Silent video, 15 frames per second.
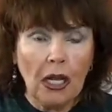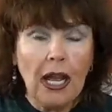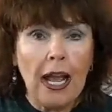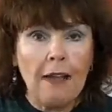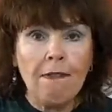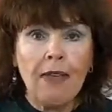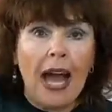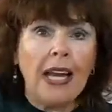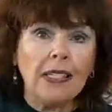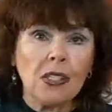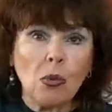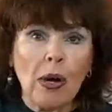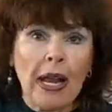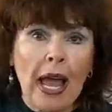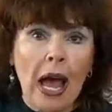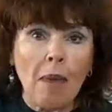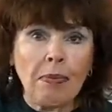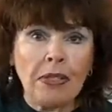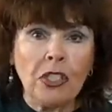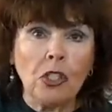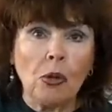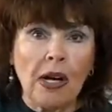And that is what
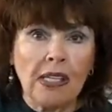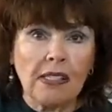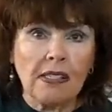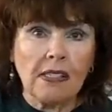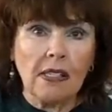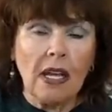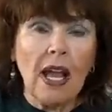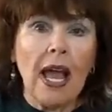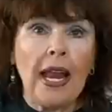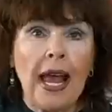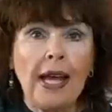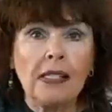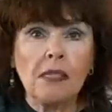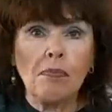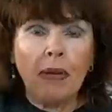happened to us and has